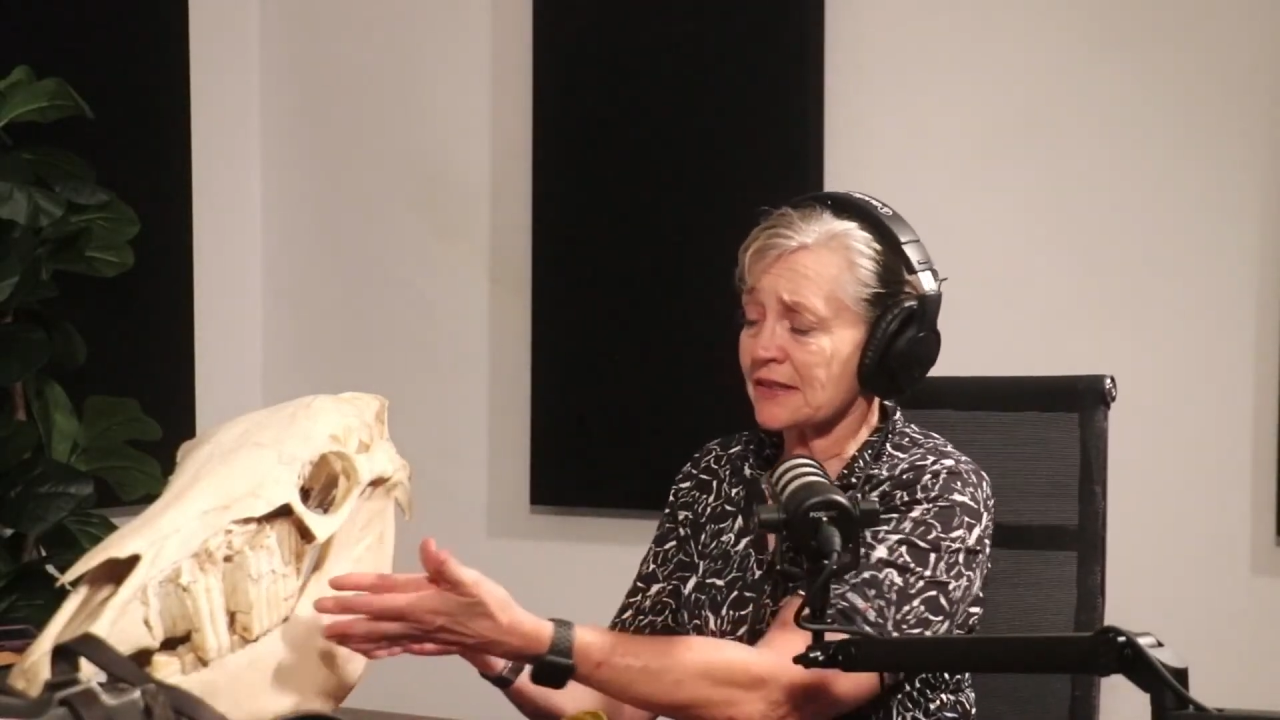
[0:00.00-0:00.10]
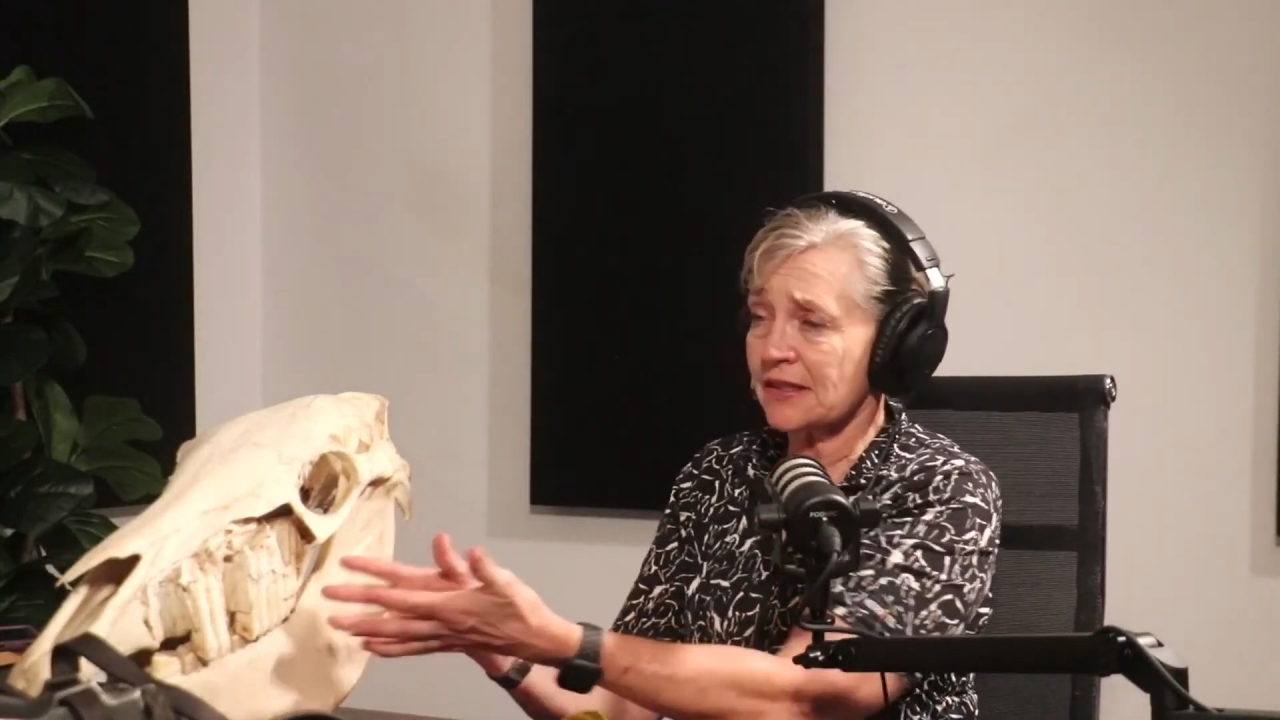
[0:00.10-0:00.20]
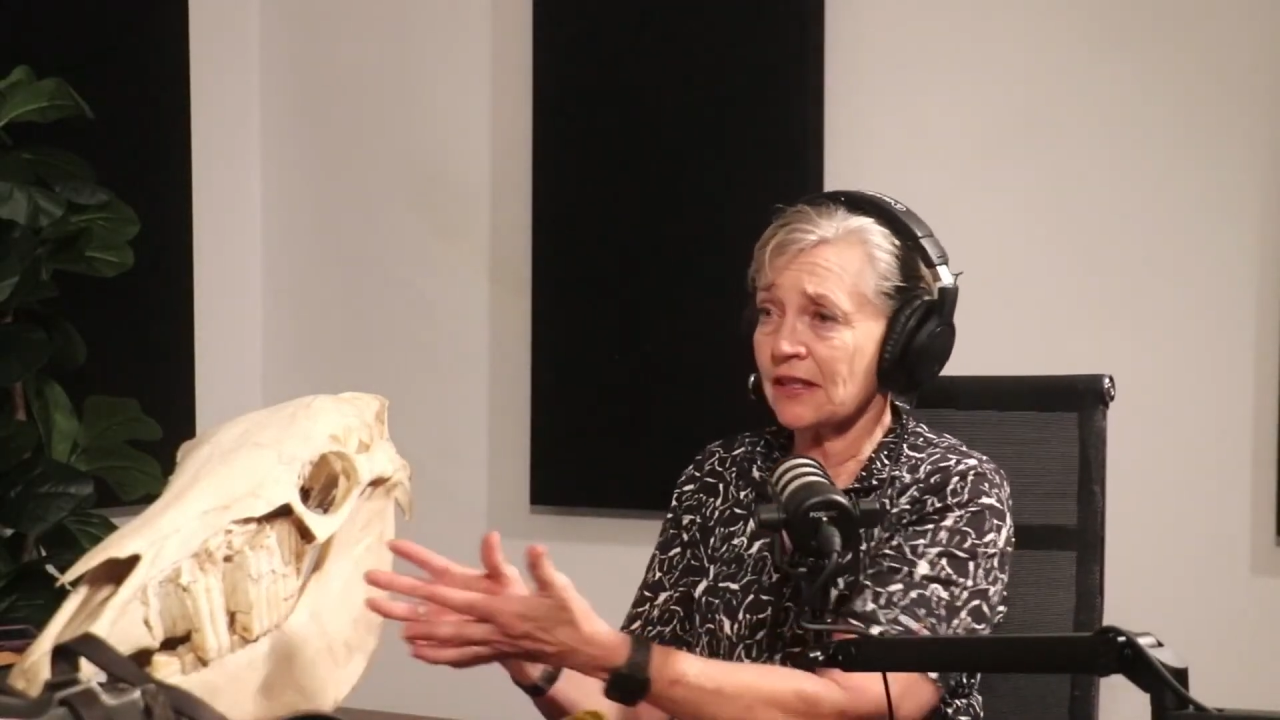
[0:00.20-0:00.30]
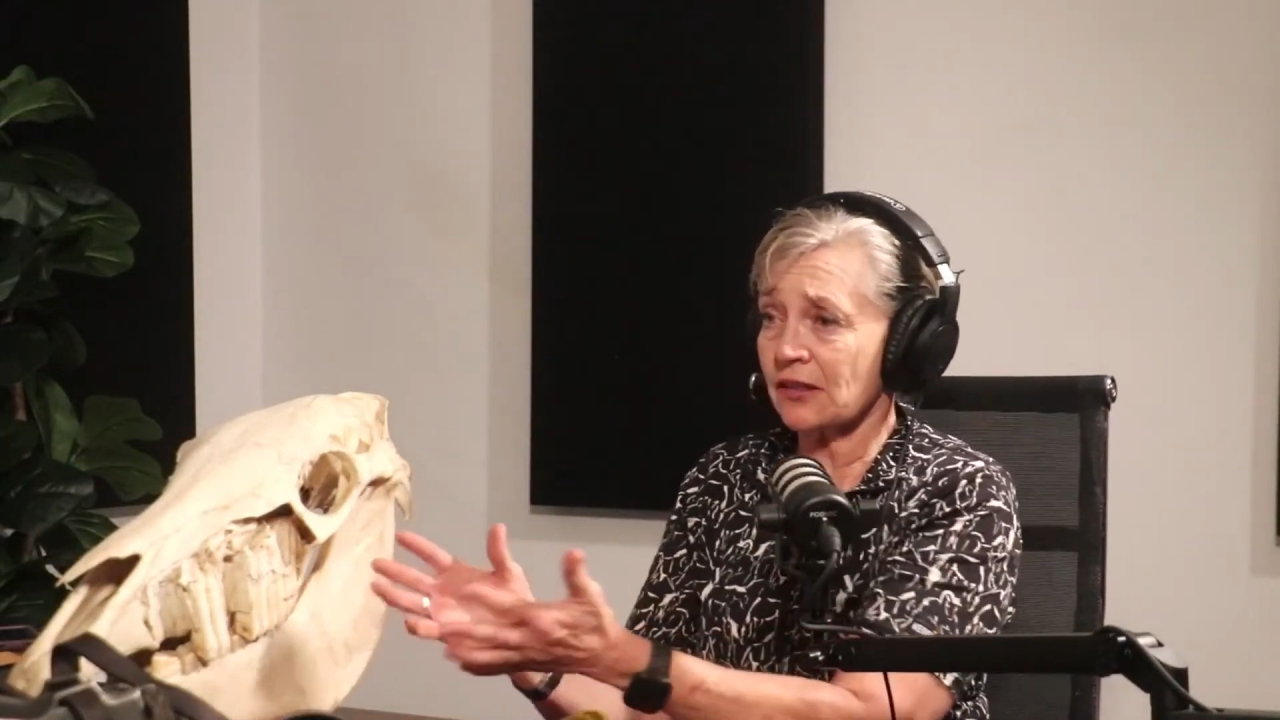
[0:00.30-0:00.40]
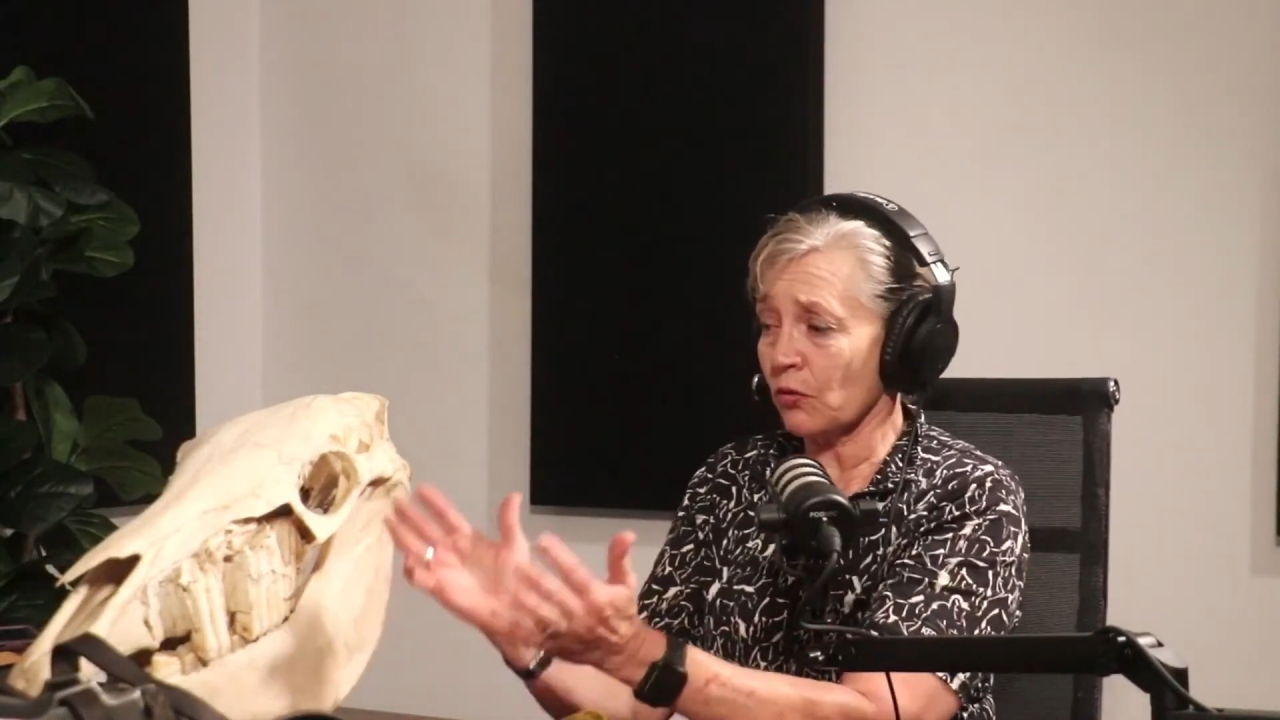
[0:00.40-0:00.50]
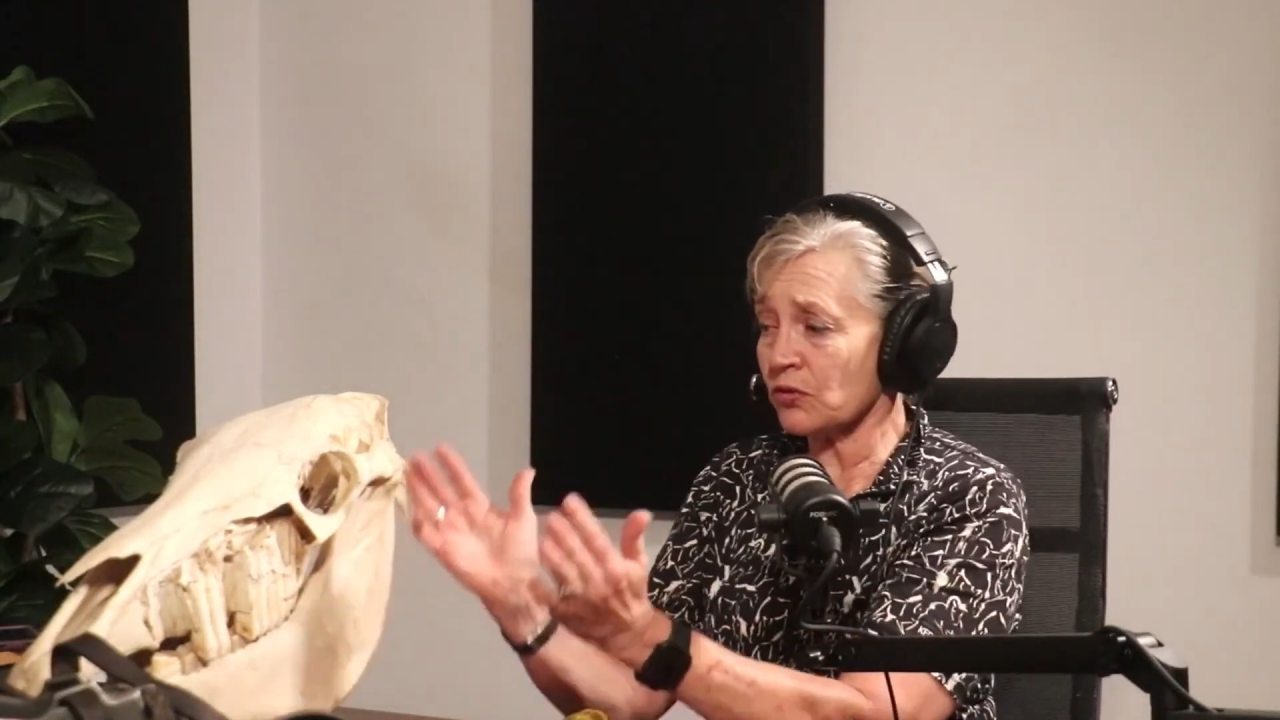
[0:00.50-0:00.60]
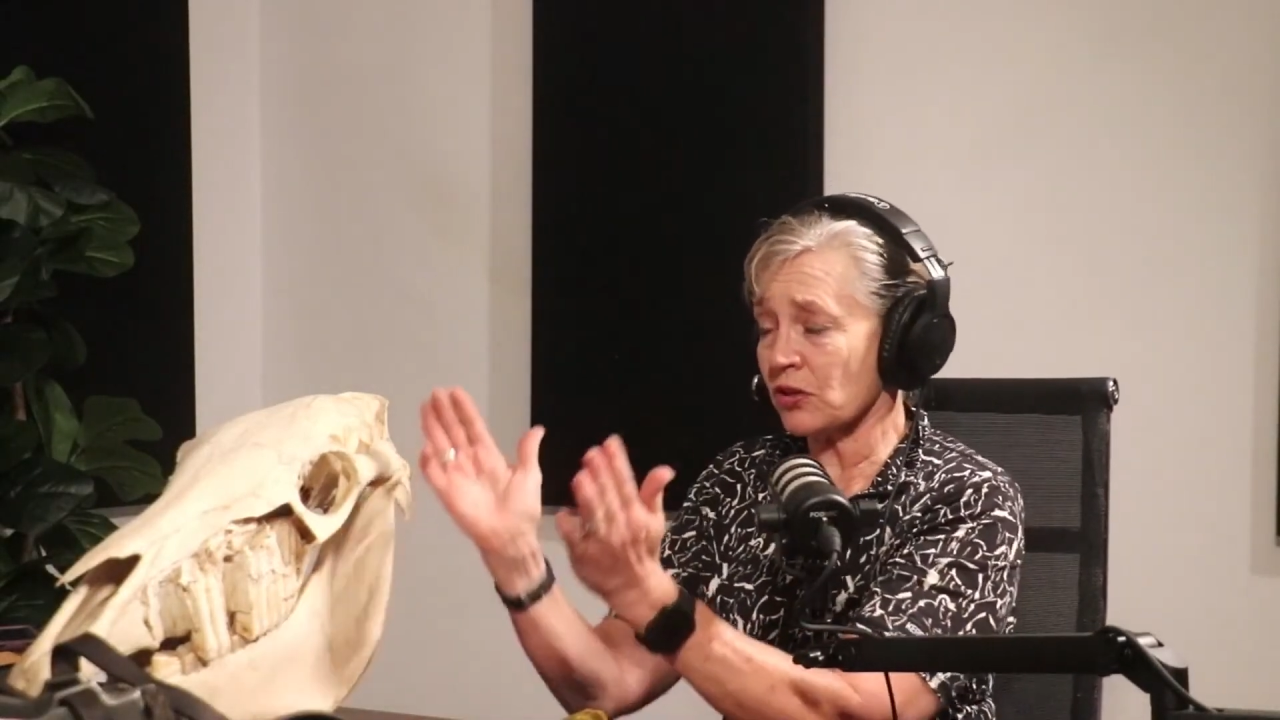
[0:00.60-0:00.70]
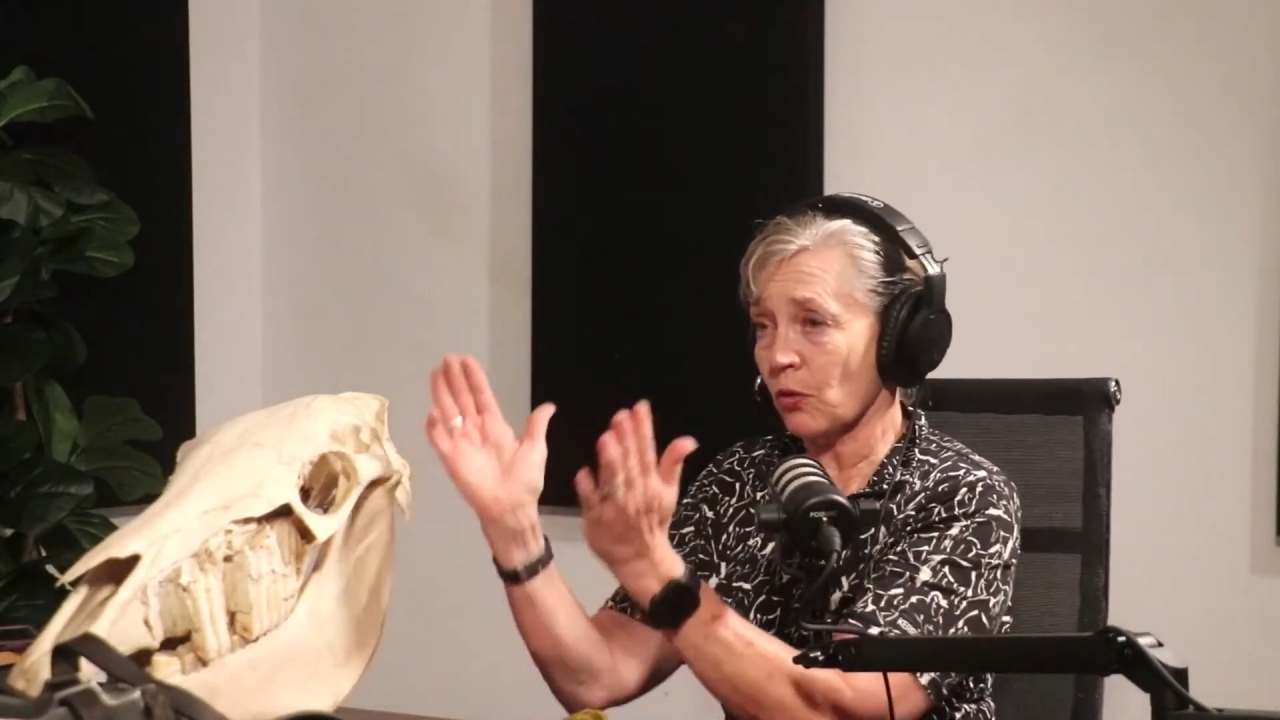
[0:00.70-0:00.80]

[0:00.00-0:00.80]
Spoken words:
teeth are also